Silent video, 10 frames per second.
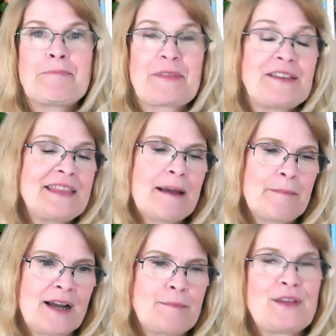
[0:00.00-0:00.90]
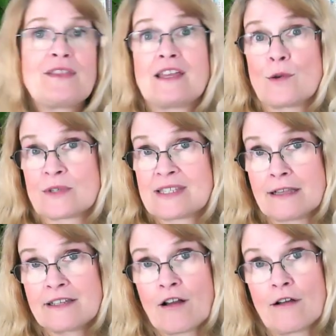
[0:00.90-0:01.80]
And that might be that you're
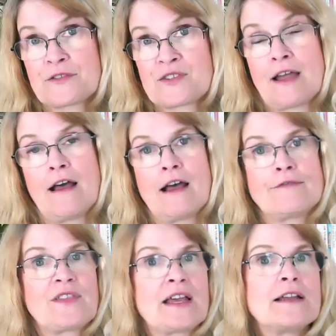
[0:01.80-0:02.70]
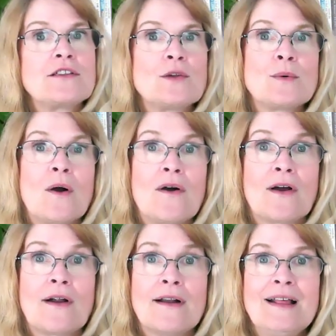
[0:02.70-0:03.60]
selling off stuff, that you
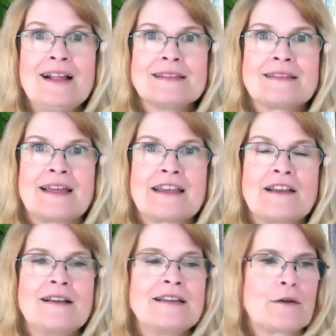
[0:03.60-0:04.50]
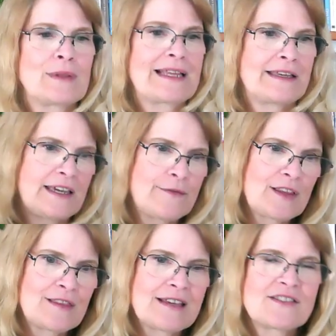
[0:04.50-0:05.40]
are letting, you know, like
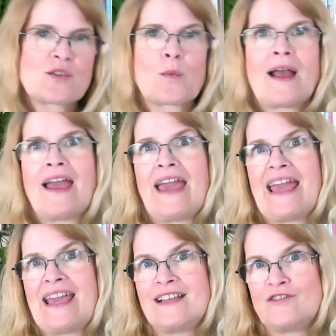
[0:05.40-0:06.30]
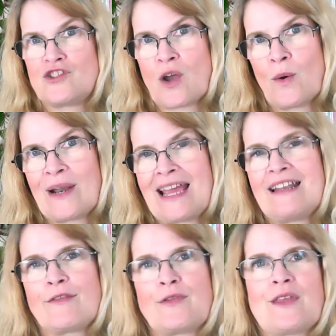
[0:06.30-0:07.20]
giving things away,
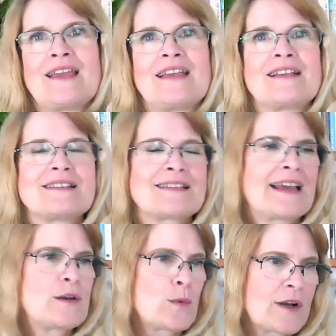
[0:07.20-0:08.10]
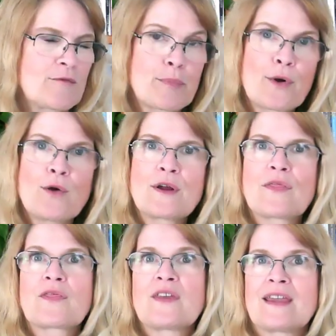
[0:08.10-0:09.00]
donating things, getting rid of
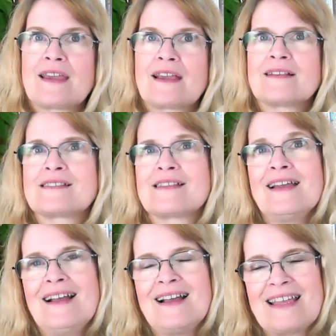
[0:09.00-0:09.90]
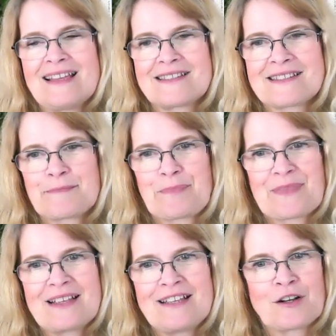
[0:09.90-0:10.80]
broken things. It's,
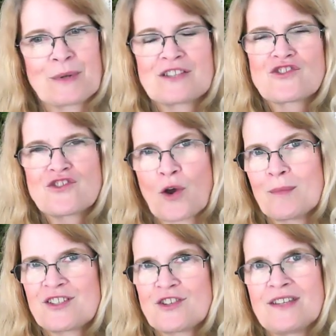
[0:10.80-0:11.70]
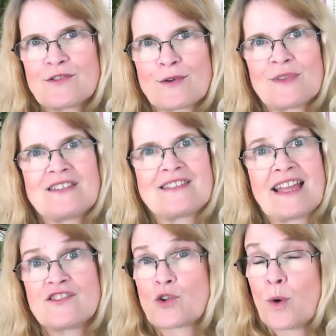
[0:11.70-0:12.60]
you know, it's so much easier these
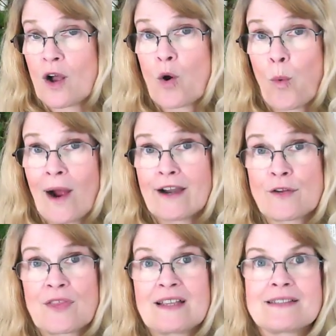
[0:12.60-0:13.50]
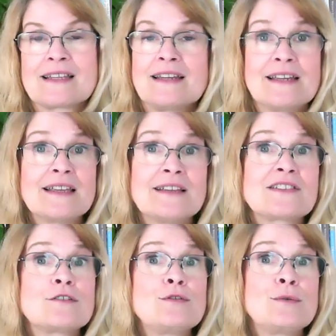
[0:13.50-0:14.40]
days to acquire things than it is
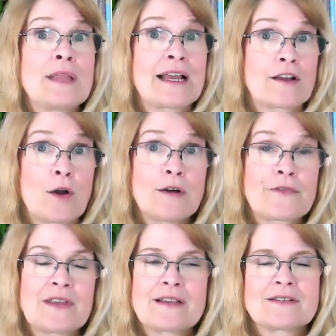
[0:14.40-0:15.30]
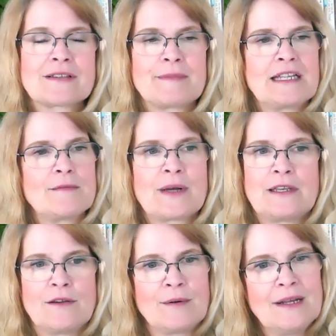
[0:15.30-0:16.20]
to let go of things. I mean, when
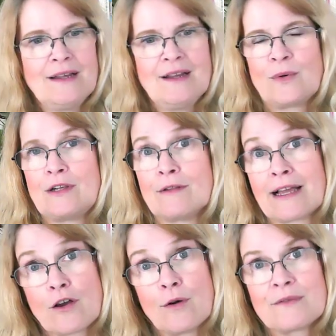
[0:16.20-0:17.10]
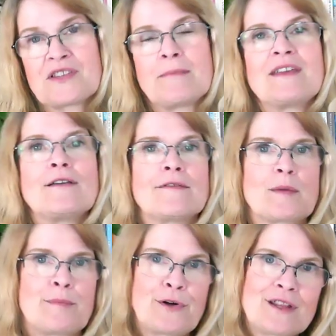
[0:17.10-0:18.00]
you let go of something, you have to
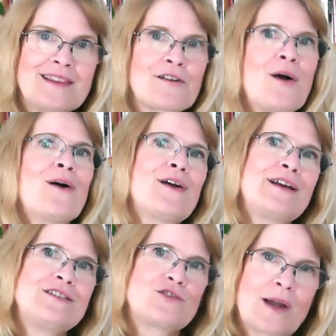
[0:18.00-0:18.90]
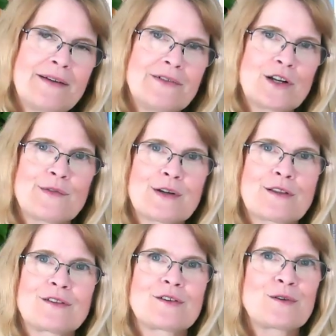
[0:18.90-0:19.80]
put it in the car and drive it over
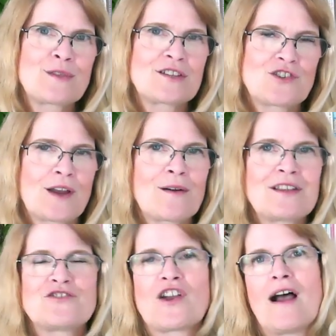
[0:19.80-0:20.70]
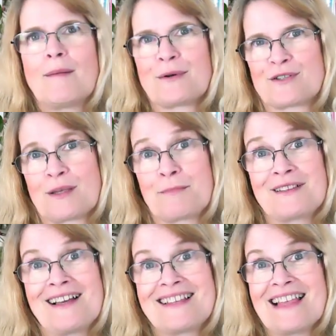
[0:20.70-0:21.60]
to the charity shop or something
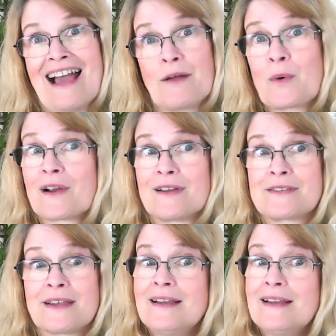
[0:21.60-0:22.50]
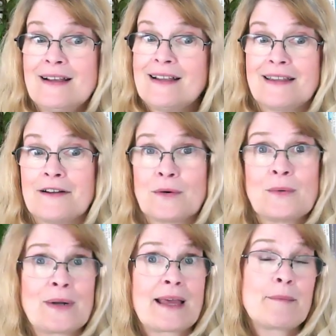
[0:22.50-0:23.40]
like that. Whereas, you know,
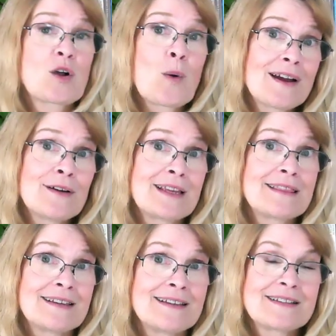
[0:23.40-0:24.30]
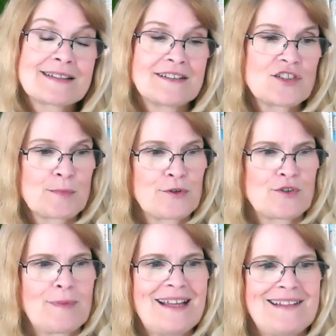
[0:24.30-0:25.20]
when I'm acquiring things, I just push
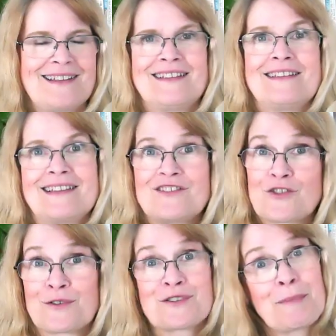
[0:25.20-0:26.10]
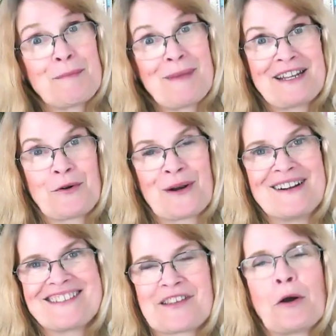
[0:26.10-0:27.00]
a button and it shows up at my
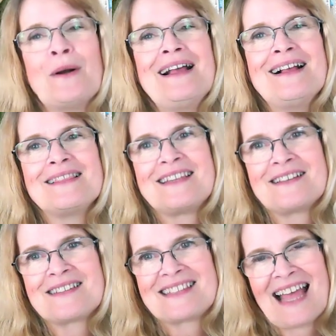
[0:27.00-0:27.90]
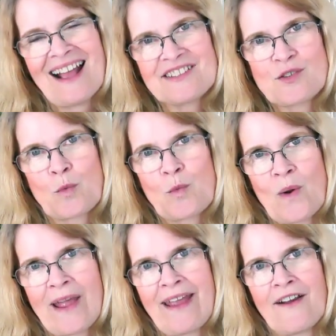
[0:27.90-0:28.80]
door. So that's
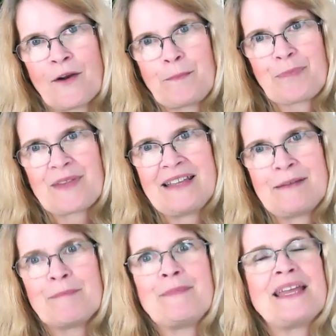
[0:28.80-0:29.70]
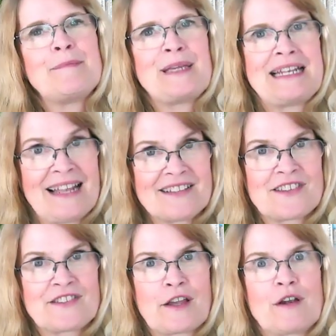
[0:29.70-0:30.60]
where it may be
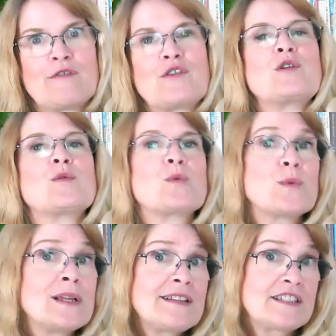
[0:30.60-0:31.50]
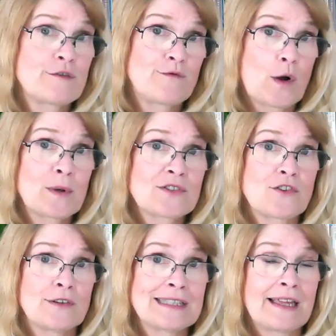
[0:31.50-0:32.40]
necessary for you really to focus
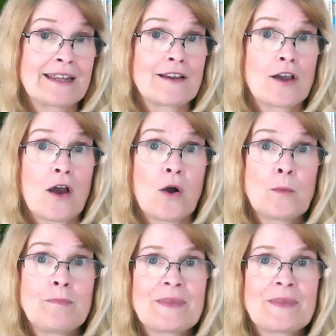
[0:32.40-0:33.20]
on letting go.